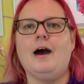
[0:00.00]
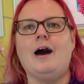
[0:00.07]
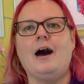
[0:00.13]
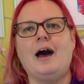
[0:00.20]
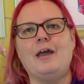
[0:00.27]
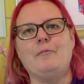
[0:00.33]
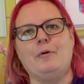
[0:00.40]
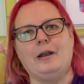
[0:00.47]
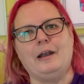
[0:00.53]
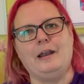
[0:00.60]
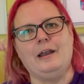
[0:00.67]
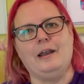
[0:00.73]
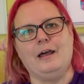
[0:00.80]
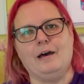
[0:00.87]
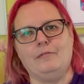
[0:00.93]
I would
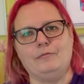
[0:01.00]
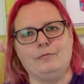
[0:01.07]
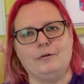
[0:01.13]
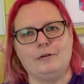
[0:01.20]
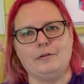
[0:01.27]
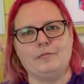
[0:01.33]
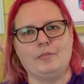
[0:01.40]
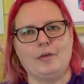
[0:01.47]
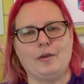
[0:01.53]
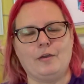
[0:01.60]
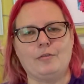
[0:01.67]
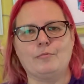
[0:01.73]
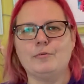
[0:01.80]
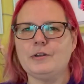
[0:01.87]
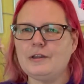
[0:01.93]
love one of
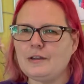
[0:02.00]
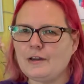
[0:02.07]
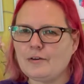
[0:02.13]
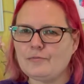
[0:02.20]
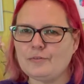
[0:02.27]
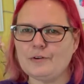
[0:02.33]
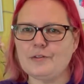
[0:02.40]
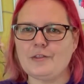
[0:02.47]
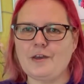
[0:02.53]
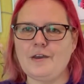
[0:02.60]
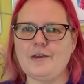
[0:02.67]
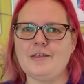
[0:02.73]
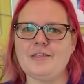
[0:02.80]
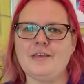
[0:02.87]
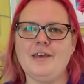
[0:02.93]
those. Wouldn't you love one of
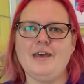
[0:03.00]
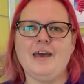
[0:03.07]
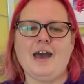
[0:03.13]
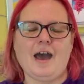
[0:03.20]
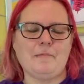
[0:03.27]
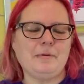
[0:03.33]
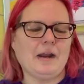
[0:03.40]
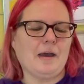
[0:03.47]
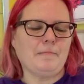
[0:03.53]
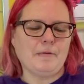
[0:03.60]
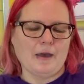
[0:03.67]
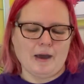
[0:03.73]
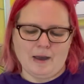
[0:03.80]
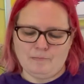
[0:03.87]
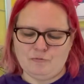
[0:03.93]
those? I mean,
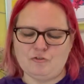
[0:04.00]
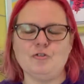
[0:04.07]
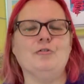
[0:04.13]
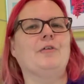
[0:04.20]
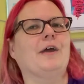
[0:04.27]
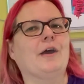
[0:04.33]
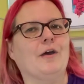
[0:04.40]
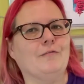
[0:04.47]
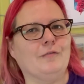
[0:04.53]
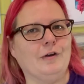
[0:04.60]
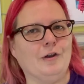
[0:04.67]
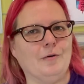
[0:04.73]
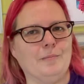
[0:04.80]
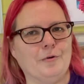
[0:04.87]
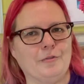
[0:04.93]
I'm sure they go for a
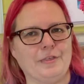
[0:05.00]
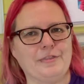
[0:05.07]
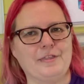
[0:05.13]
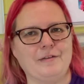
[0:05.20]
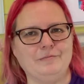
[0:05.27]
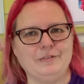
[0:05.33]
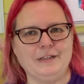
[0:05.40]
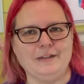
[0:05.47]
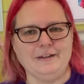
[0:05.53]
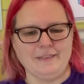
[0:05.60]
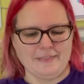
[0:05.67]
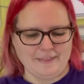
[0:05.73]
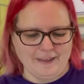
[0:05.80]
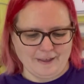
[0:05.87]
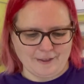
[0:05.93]
lot more than 17 and
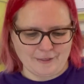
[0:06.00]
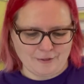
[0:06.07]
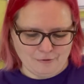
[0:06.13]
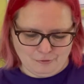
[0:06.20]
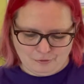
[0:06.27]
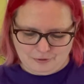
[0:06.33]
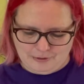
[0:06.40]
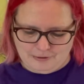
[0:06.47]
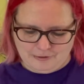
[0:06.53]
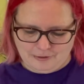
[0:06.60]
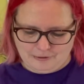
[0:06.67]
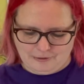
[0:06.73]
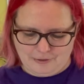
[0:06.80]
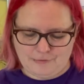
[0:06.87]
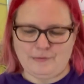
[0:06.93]
6 or
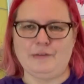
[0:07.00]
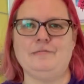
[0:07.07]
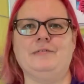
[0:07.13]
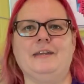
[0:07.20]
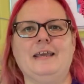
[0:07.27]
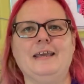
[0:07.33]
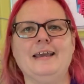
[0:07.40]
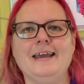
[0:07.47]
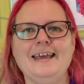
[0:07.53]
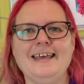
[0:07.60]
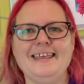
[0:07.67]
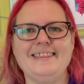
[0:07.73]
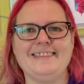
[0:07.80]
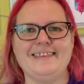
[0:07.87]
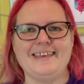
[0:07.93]
$2.50
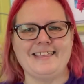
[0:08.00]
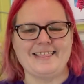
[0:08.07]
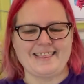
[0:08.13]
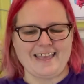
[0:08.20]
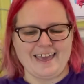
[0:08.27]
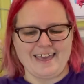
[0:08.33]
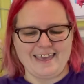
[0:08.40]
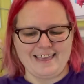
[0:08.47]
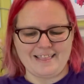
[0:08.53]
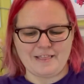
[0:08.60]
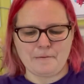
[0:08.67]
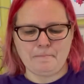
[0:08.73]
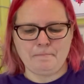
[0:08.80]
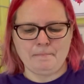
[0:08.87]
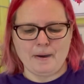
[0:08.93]
these days,
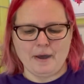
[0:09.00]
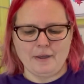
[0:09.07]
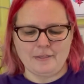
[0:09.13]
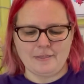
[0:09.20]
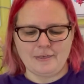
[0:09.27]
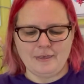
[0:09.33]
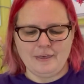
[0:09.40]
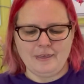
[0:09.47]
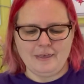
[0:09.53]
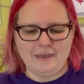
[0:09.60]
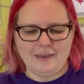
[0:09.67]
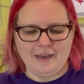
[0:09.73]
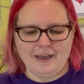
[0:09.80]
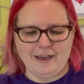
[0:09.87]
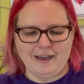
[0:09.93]
but
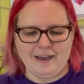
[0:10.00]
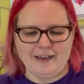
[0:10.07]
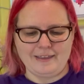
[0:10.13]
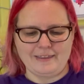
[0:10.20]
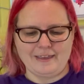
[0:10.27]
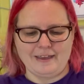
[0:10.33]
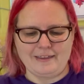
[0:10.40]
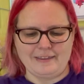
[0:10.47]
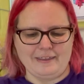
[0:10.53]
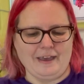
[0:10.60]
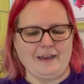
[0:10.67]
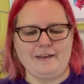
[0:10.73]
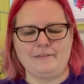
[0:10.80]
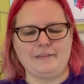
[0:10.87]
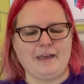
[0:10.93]

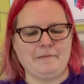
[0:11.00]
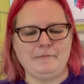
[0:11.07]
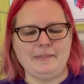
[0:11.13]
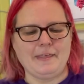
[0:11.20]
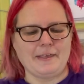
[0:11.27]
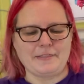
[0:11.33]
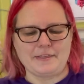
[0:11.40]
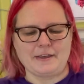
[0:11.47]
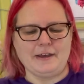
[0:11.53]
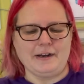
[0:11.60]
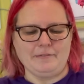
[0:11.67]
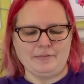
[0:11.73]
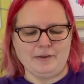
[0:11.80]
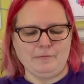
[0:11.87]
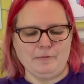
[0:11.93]
yeah, I mean, that's the kind
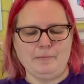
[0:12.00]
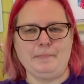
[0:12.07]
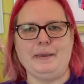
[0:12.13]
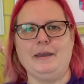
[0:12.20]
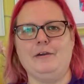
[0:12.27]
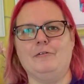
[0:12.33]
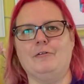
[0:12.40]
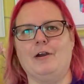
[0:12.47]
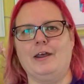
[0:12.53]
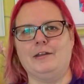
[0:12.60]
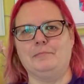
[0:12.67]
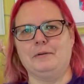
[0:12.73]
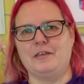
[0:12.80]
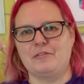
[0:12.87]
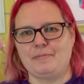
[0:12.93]
of thing will be
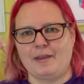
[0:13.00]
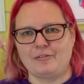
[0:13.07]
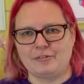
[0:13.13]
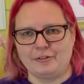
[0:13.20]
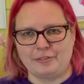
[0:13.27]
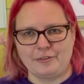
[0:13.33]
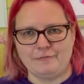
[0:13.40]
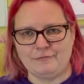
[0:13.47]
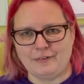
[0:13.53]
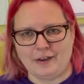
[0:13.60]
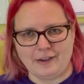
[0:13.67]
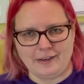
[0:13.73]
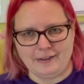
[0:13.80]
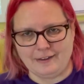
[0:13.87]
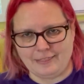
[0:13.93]
incredibly special to
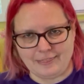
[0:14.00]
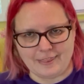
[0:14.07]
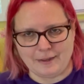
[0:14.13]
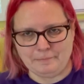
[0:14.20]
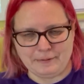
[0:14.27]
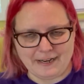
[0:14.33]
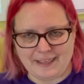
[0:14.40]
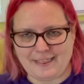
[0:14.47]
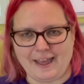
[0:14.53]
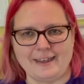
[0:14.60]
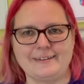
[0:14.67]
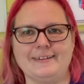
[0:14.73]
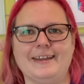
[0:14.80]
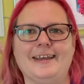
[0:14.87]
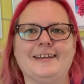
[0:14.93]
find in somebody's
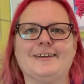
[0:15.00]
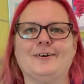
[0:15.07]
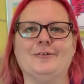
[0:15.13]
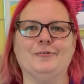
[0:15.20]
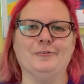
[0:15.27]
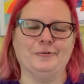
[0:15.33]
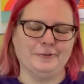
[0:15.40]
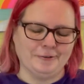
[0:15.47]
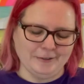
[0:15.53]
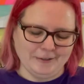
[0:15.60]
attic or